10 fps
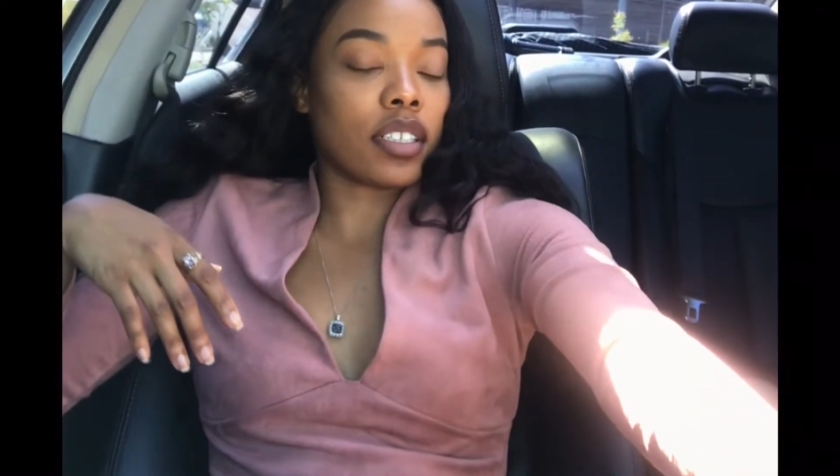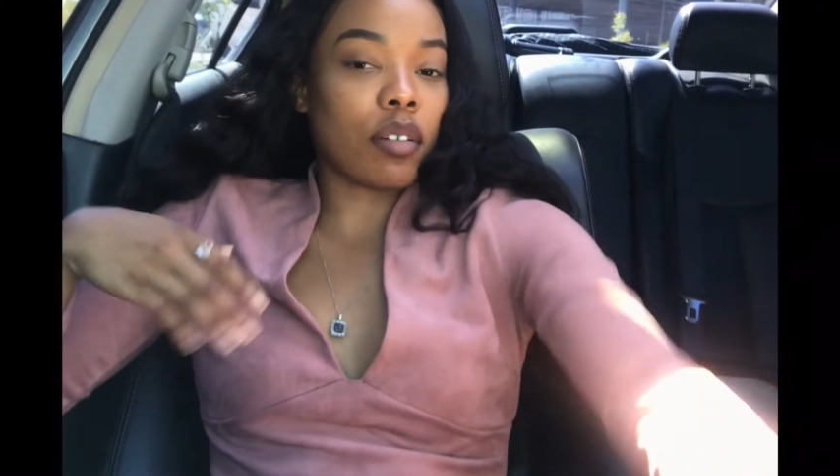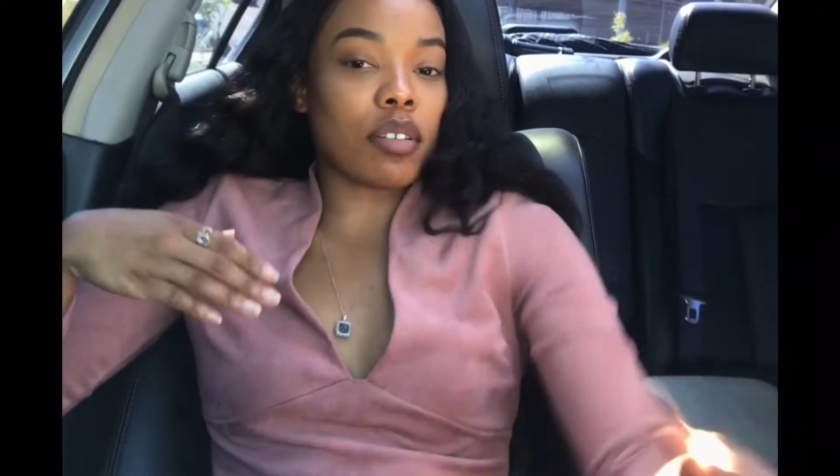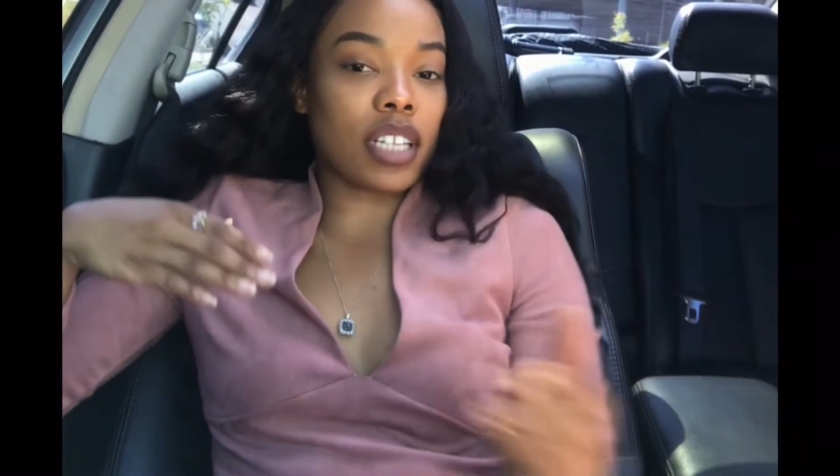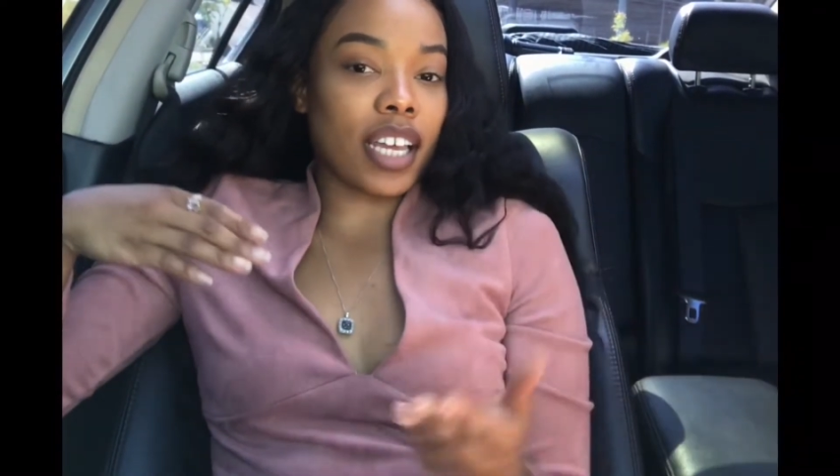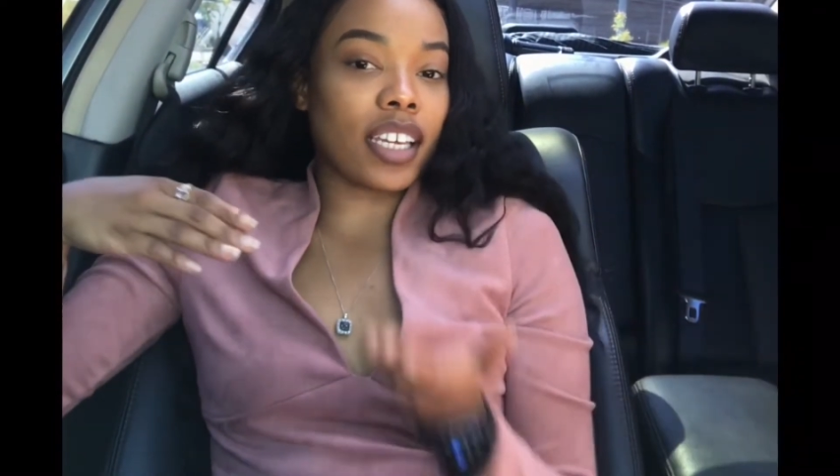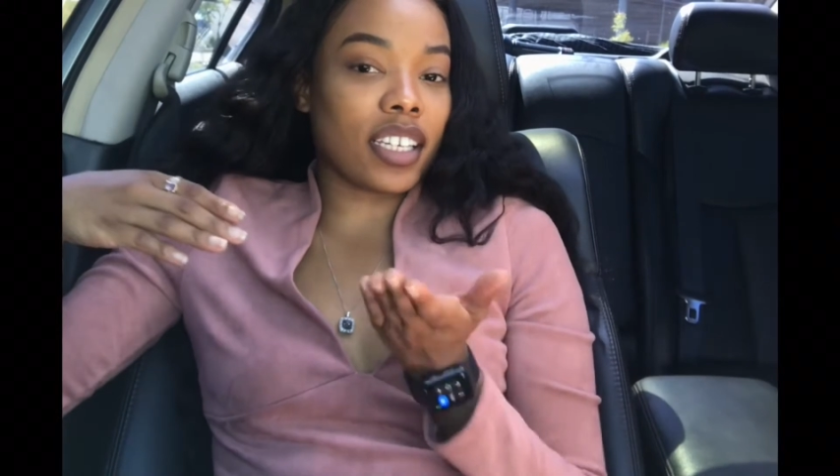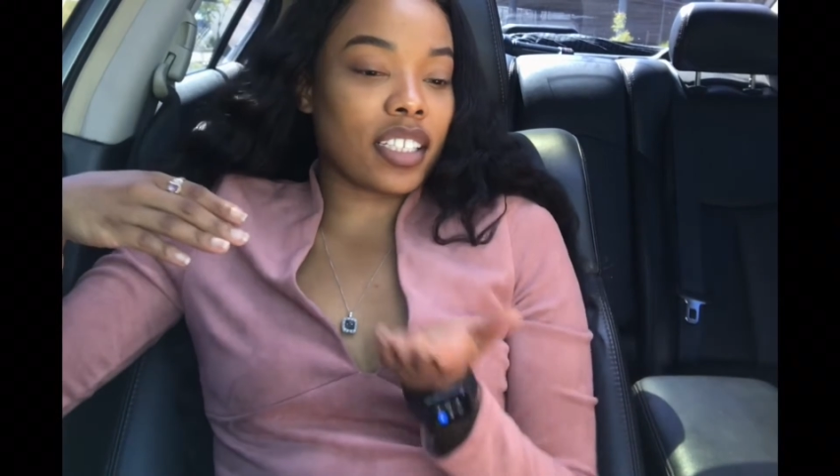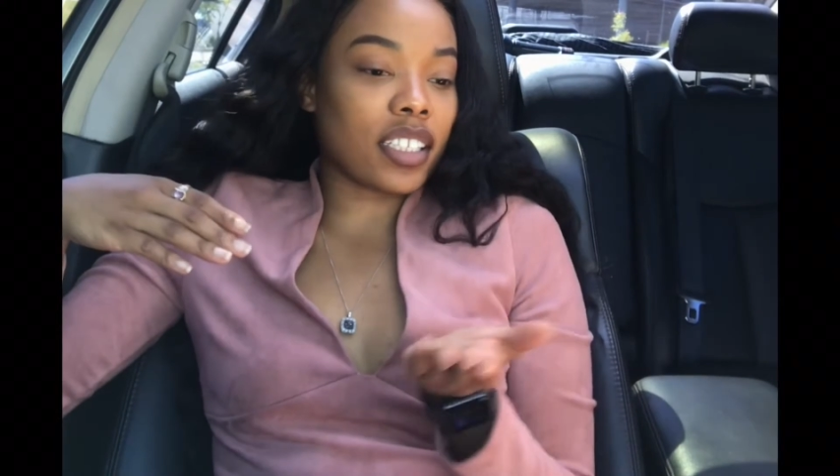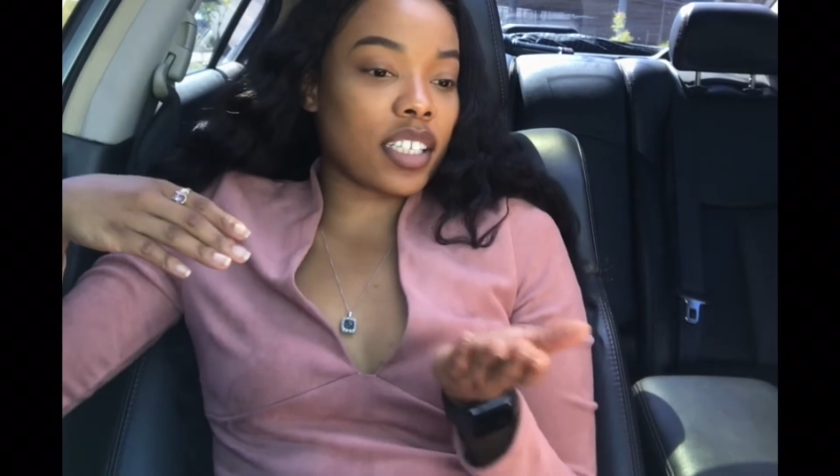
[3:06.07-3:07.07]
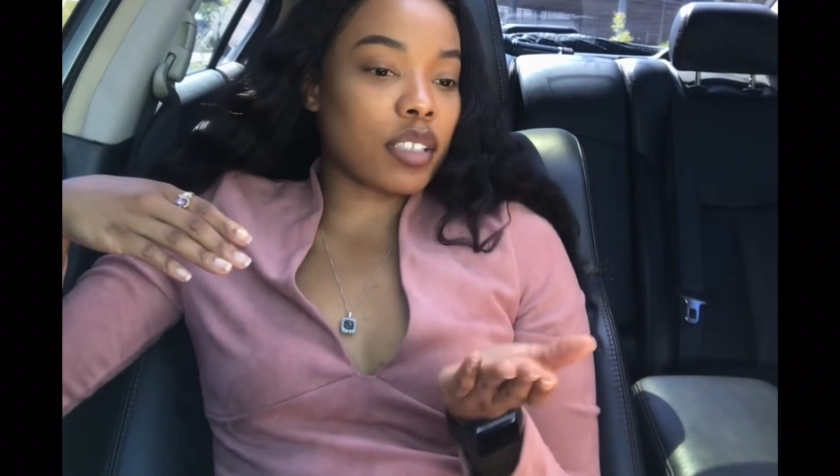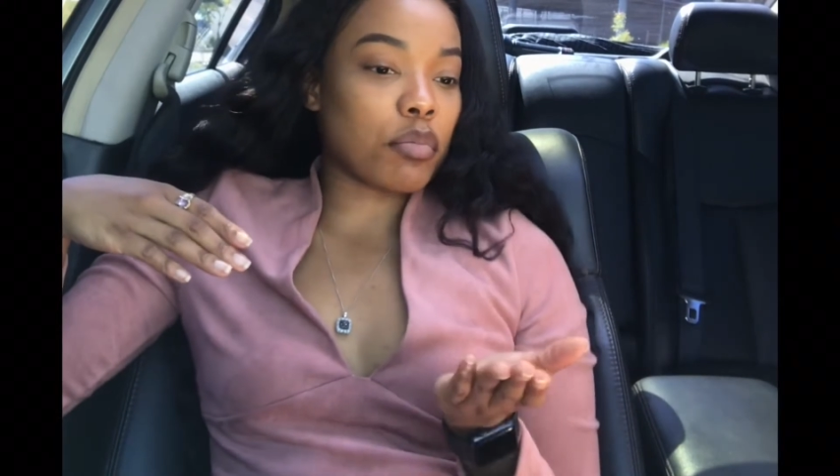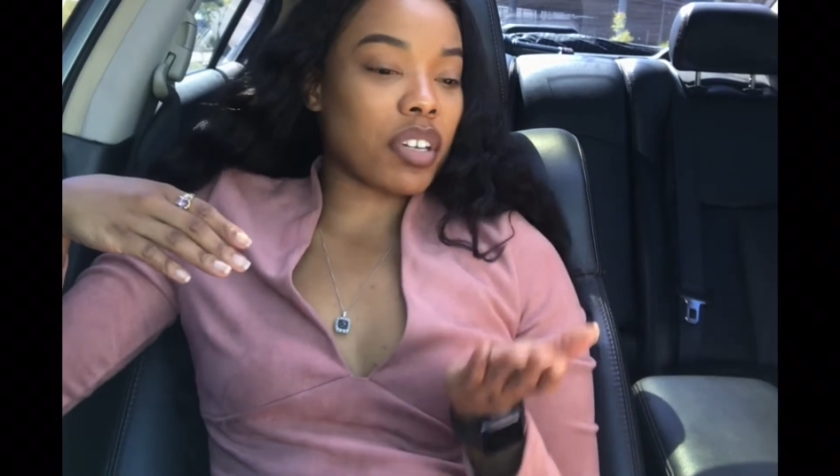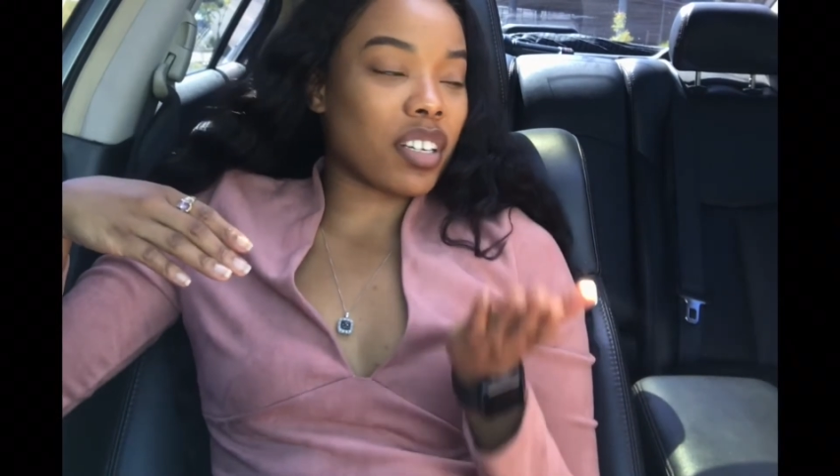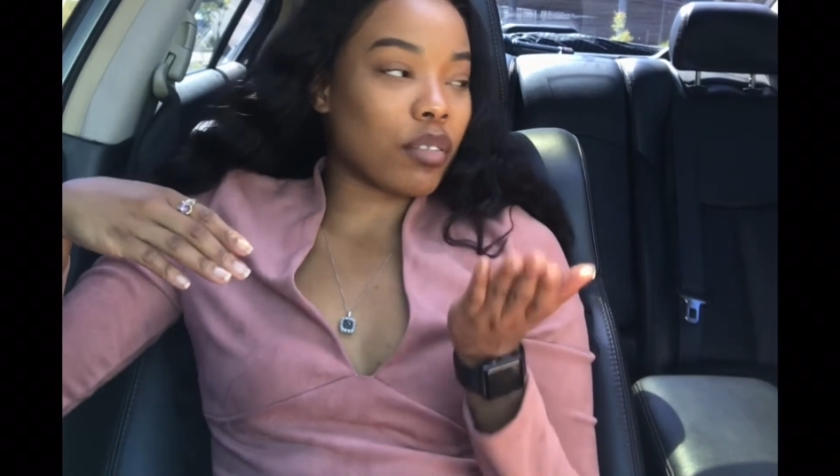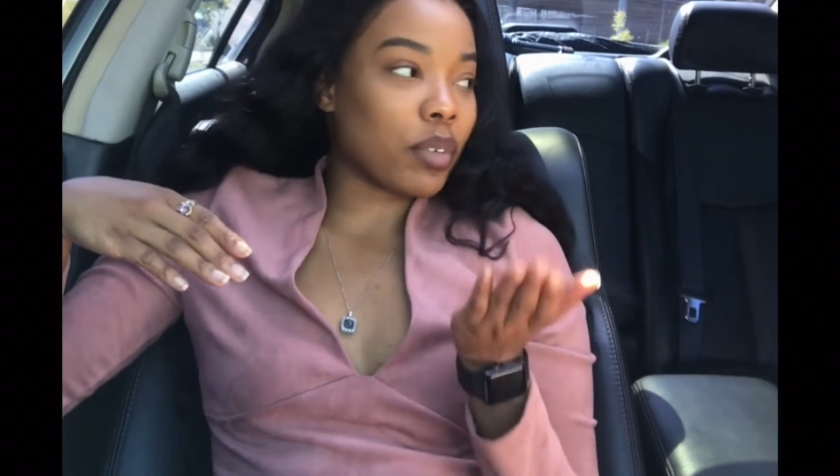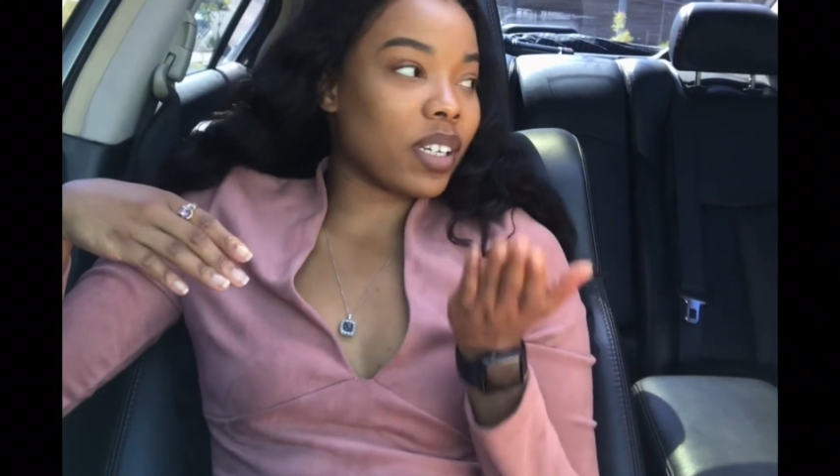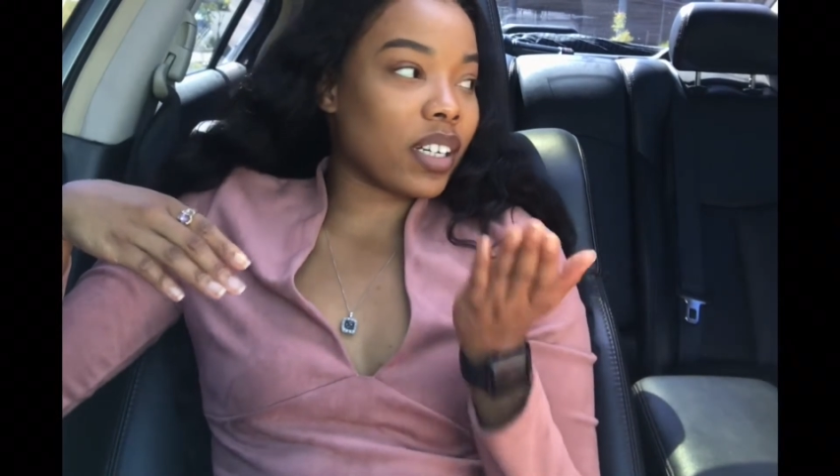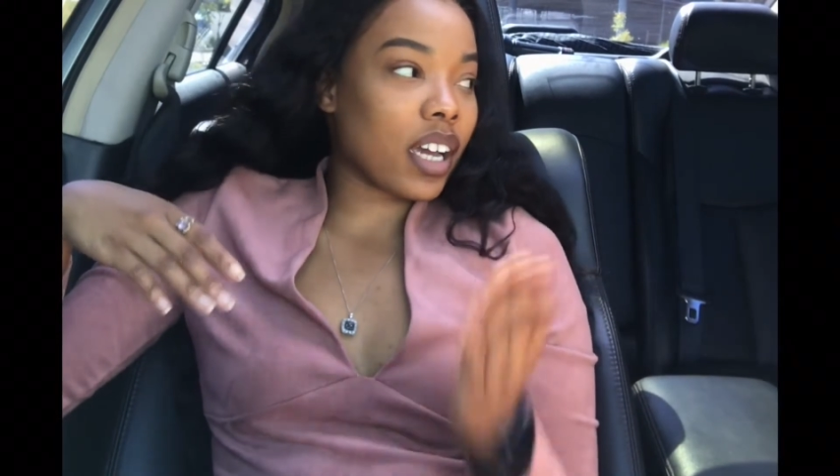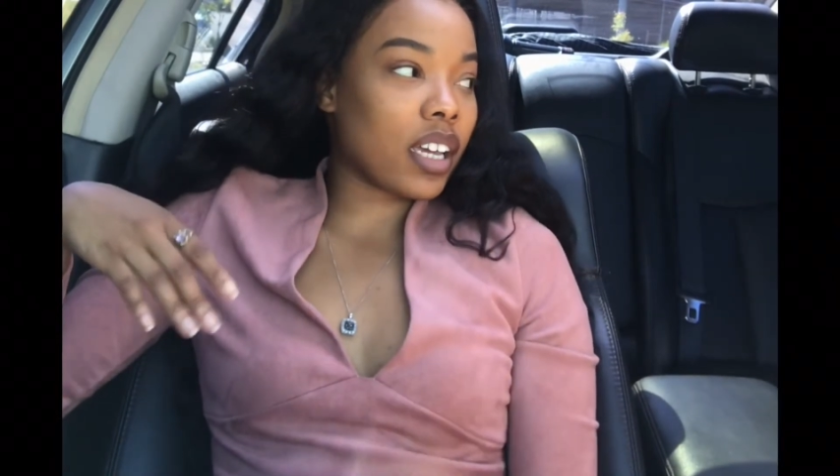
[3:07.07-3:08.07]
So it's like it gets me at a
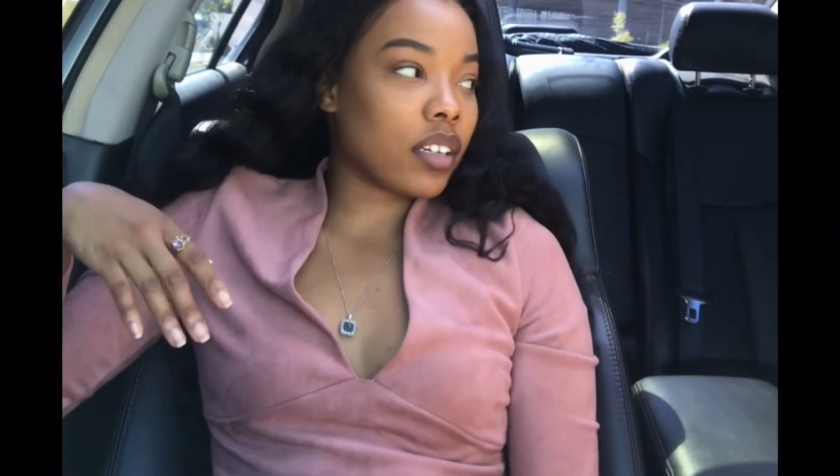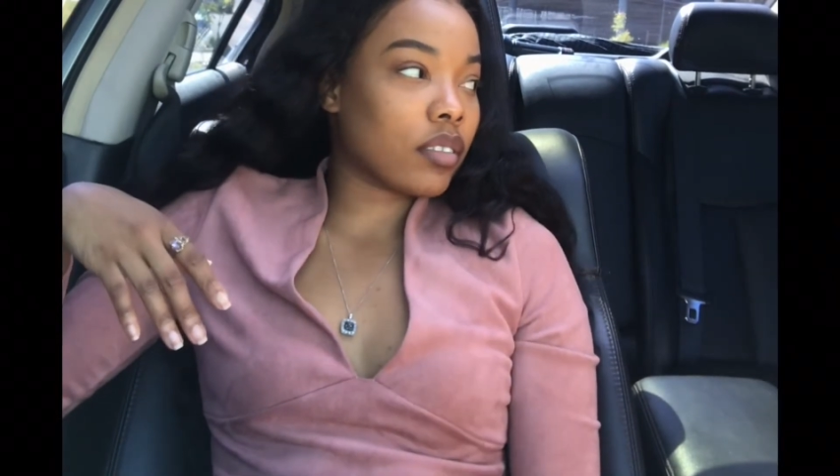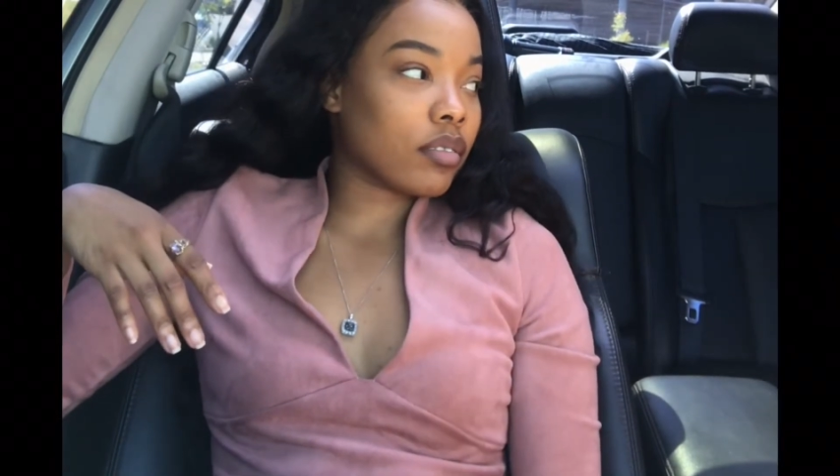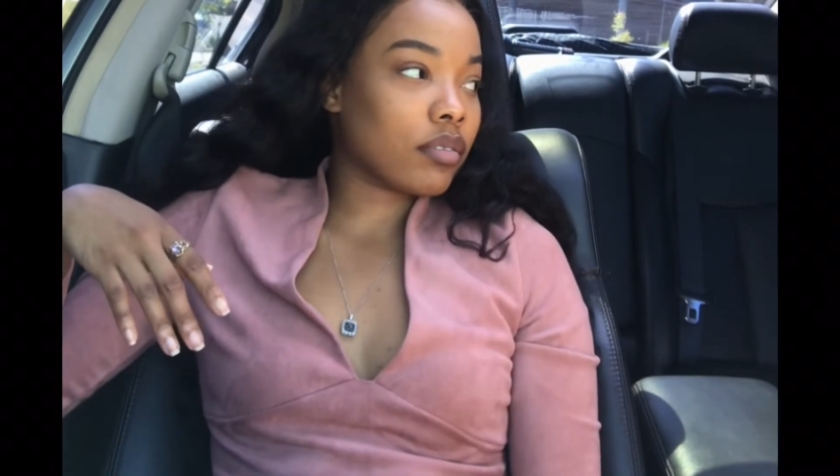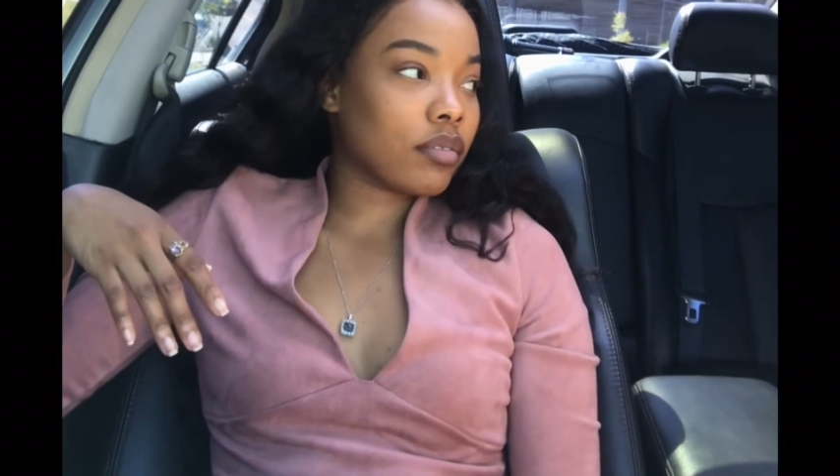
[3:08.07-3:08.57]
weird angle.